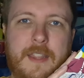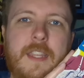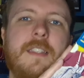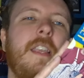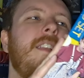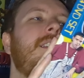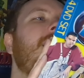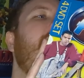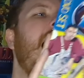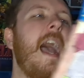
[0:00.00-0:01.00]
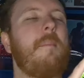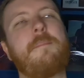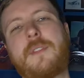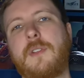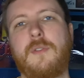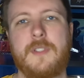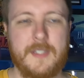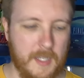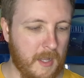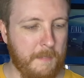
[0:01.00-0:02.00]
This is an absolute
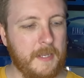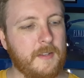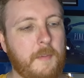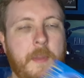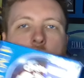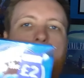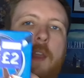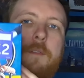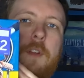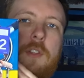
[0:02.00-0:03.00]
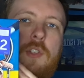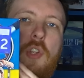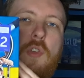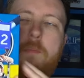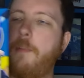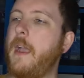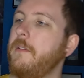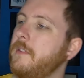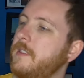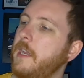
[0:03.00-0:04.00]
steal. I picked up for
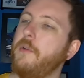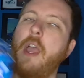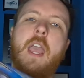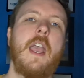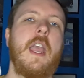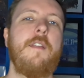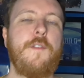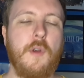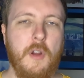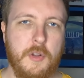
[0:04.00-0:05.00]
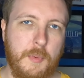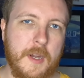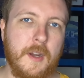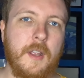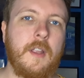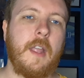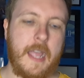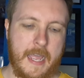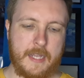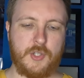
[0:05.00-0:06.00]
£2. Now, if you're unaware,
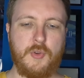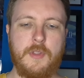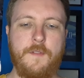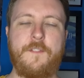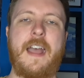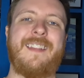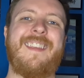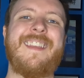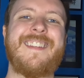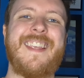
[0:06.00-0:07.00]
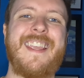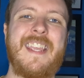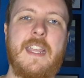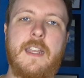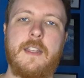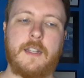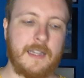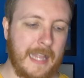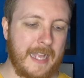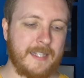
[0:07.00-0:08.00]
Chewing the Fat is a
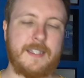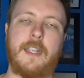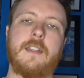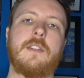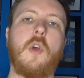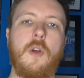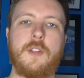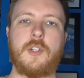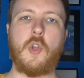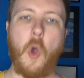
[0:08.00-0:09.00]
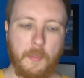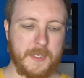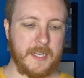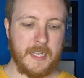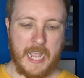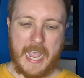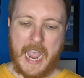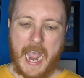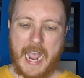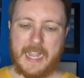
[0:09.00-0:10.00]
classic Scottish comedy,
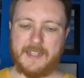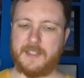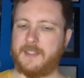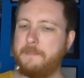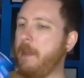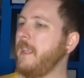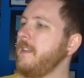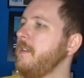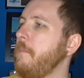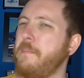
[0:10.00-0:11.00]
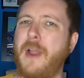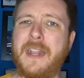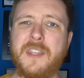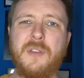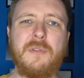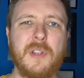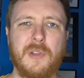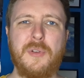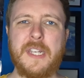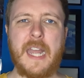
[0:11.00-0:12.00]
and to pick this up brand new, you're
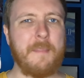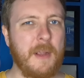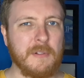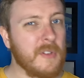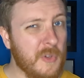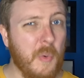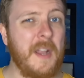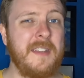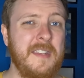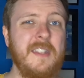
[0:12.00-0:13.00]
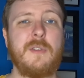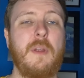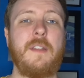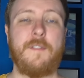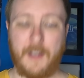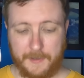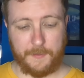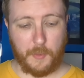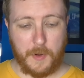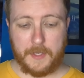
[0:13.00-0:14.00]
looking at about 20-25
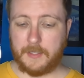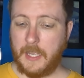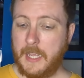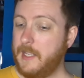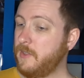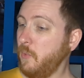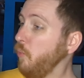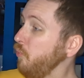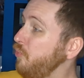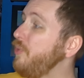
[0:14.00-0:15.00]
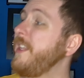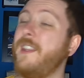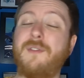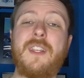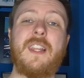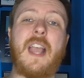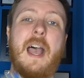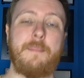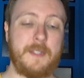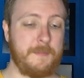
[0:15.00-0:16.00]
quid. So really
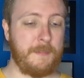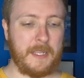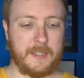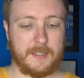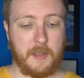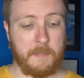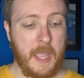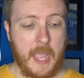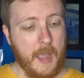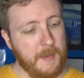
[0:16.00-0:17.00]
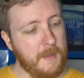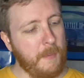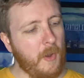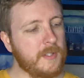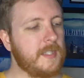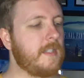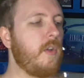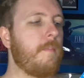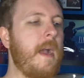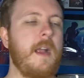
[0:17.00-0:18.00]
happy to pick this up. I mean, the box is a
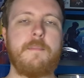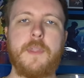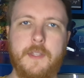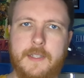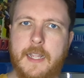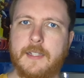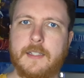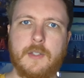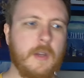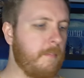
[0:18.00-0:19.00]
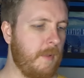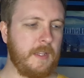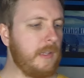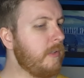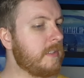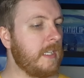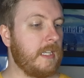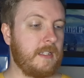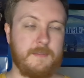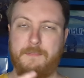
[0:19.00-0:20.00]
little battered, but the discs are, it looks like
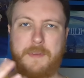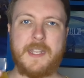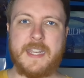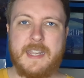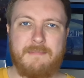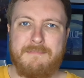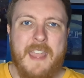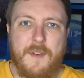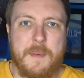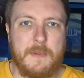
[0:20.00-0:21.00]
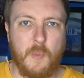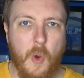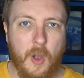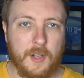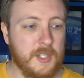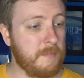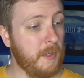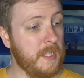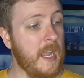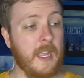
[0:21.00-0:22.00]
it's never been watched.
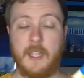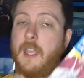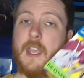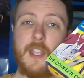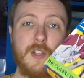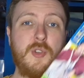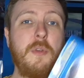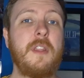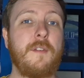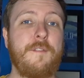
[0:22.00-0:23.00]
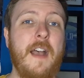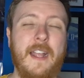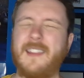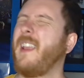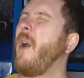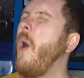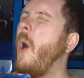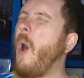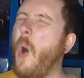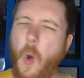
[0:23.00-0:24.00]
But yeah, Chewing the Fat,
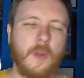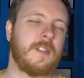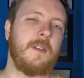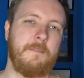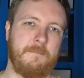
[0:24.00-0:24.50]
awesome.